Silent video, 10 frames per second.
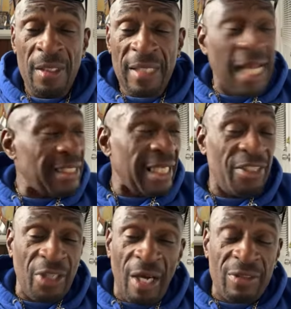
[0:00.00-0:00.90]
Like
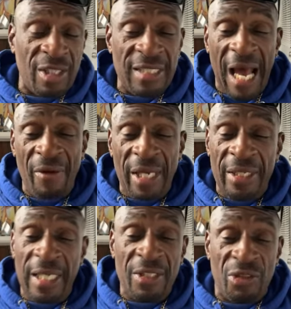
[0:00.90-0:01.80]
these youngsters out here
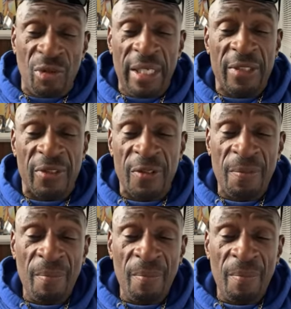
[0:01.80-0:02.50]
in these streets.